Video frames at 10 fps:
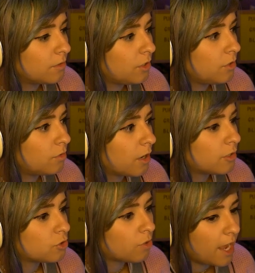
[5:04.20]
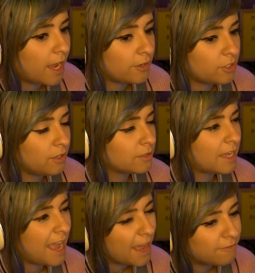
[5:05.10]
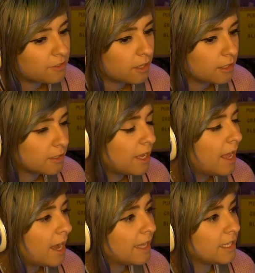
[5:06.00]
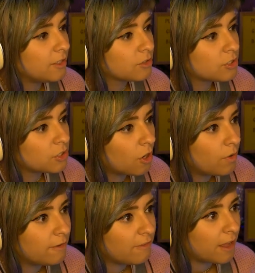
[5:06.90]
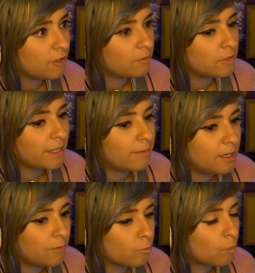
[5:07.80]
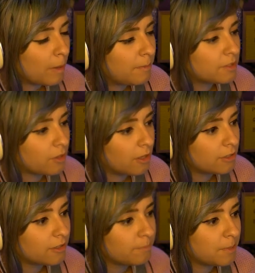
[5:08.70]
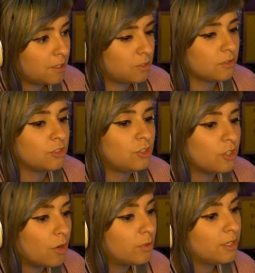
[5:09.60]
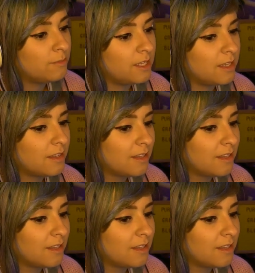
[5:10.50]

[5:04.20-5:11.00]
You are trash. Here's half a dollar. I think you're so invaluable that I'm gonna rip a dollar because you're a joke to me.